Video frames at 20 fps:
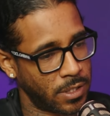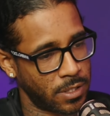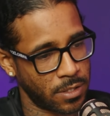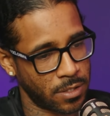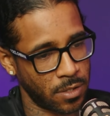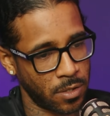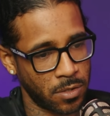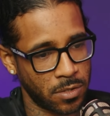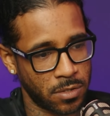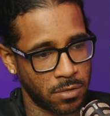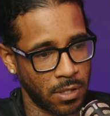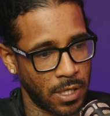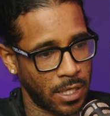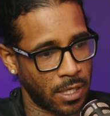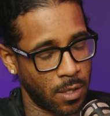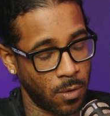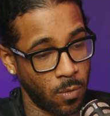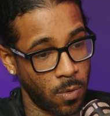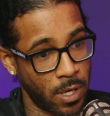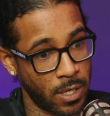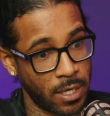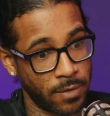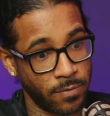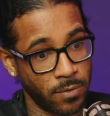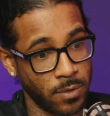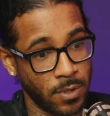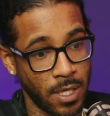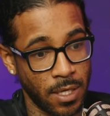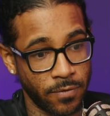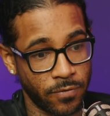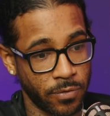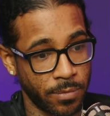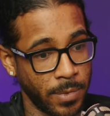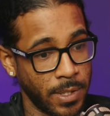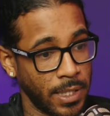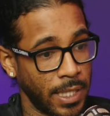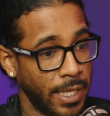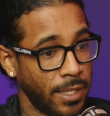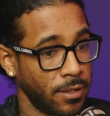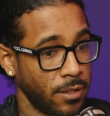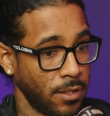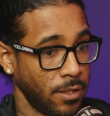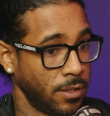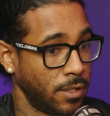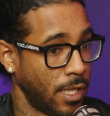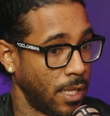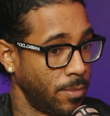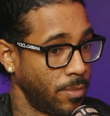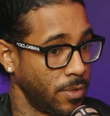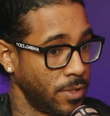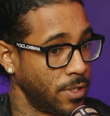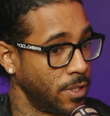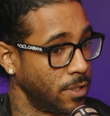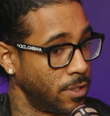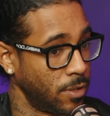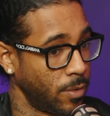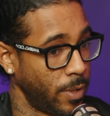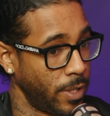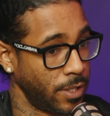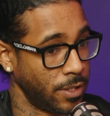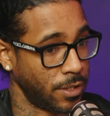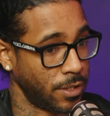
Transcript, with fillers: is also like a "What have you done for me lately?" type of situation. Well, she